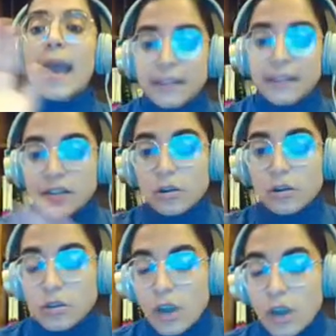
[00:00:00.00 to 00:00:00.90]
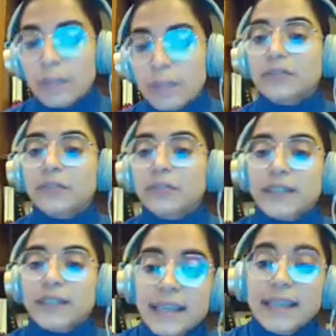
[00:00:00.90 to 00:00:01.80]
And this is also applied to
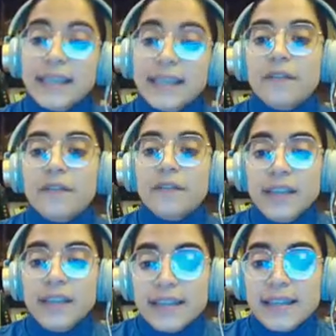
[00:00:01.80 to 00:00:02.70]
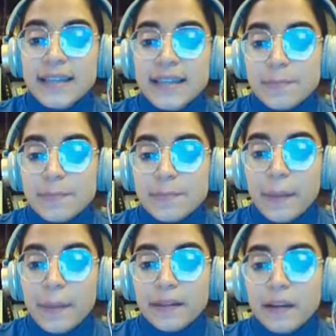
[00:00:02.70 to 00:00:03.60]
VC. VC is
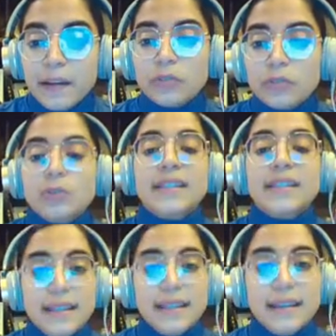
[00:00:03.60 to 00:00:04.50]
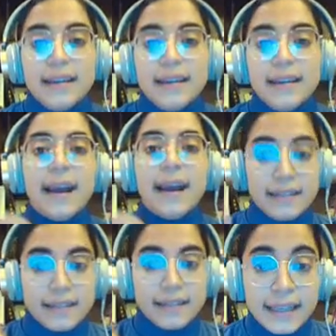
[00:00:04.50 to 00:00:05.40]
perpendicular to C,
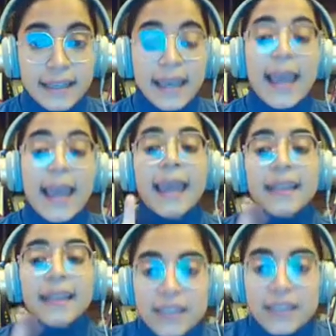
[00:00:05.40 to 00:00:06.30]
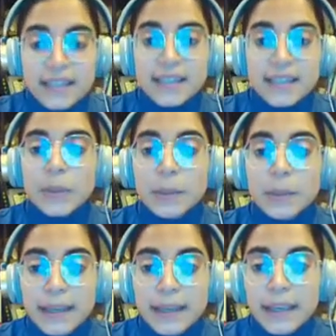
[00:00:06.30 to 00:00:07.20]
IC, and VC will
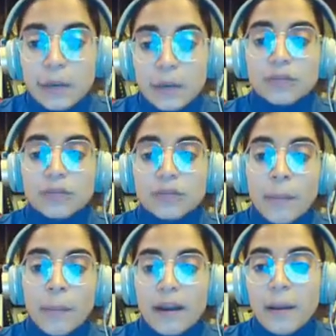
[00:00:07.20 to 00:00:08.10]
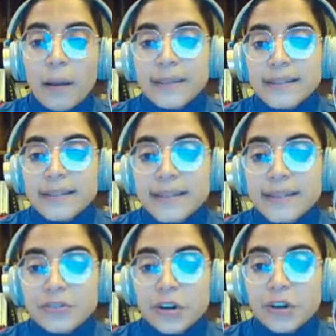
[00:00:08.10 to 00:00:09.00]
be equal to omega
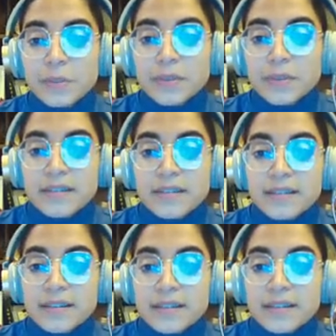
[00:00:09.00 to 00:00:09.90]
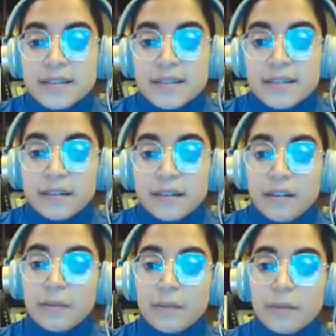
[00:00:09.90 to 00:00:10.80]
BC times this distance right here.